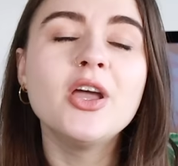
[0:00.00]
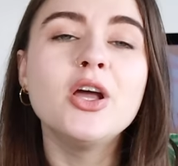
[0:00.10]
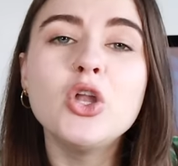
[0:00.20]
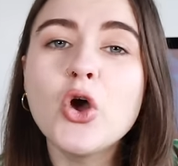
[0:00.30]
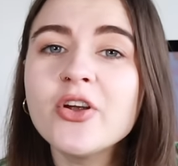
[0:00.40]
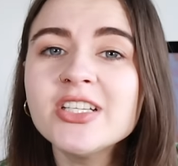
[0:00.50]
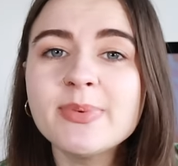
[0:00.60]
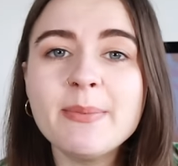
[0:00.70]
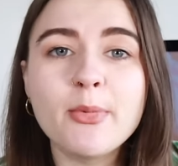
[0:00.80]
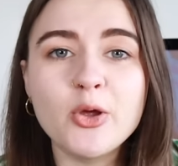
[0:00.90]
Lauren
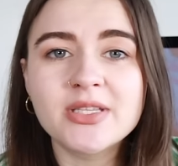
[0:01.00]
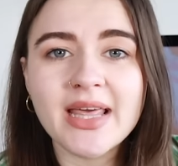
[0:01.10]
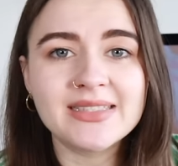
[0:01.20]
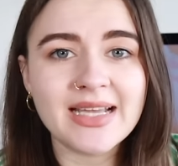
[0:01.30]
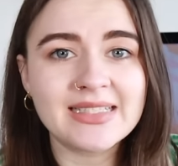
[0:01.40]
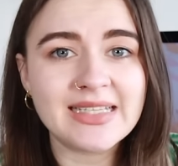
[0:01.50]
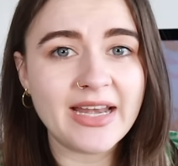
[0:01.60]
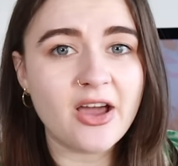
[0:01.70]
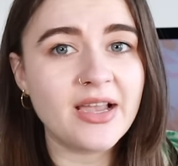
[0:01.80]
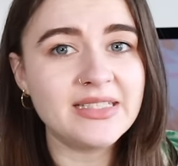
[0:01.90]
spent most of that Saturday
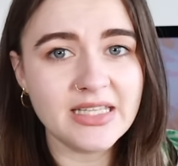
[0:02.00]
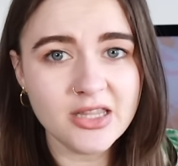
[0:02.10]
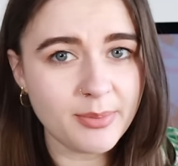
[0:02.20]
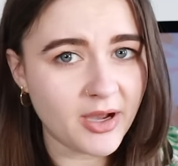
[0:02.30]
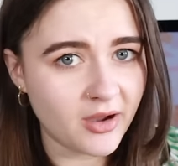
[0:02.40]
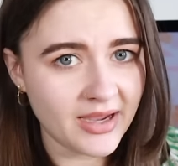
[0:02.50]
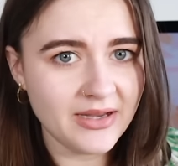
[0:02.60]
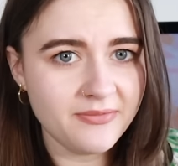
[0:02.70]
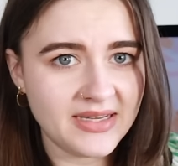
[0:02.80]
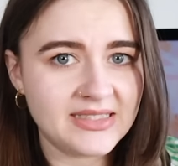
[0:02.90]
night in the bar
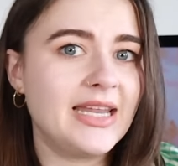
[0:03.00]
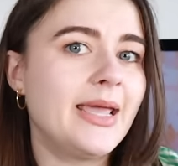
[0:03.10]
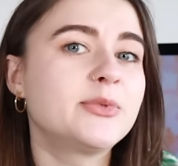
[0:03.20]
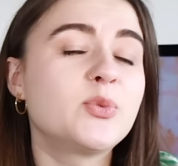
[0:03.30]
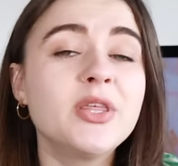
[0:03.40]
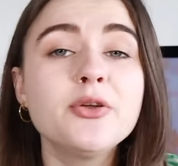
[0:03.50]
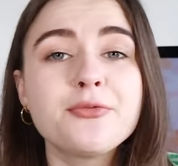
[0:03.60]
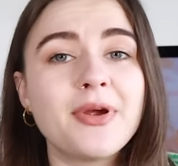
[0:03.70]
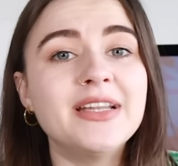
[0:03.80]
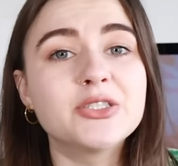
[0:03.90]
in Fish Lips with a
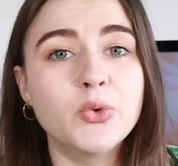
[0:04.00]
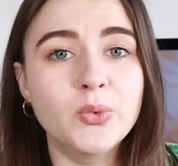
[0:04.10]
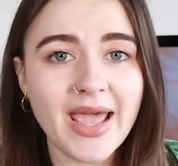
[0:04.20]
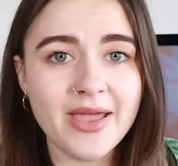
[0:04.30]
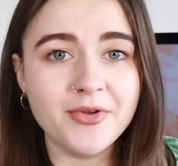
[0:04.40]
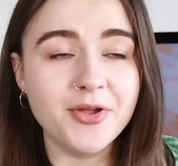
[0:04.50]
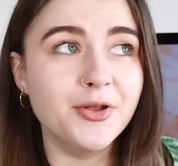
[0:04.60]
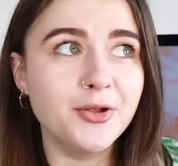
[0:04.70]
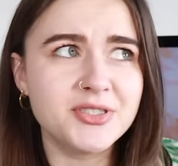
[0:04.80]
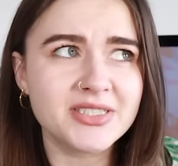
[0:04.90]
friend called Evan,
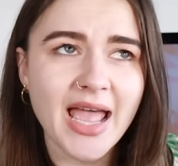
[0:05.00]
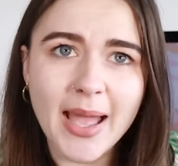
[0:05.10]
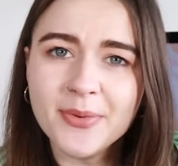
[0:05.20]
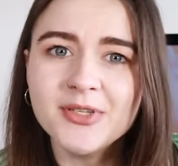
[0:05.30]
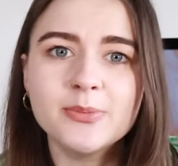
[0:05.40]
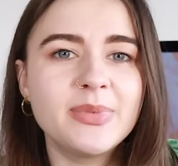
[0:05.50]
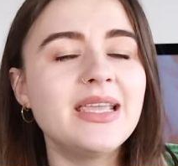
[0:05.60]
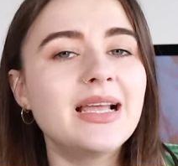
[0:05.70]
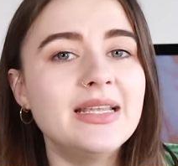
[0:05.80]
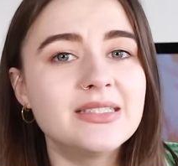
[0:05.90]
who just happened to be
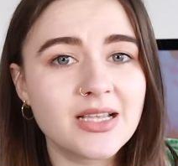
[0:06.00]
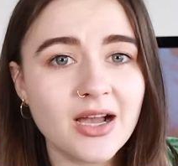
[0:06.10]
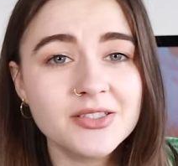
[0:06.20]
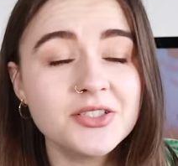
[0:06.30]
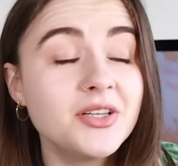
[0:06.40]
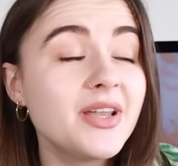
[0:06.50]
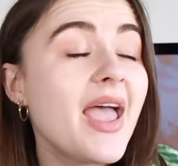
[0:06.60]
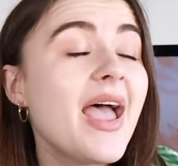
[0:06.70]
Clint's cousin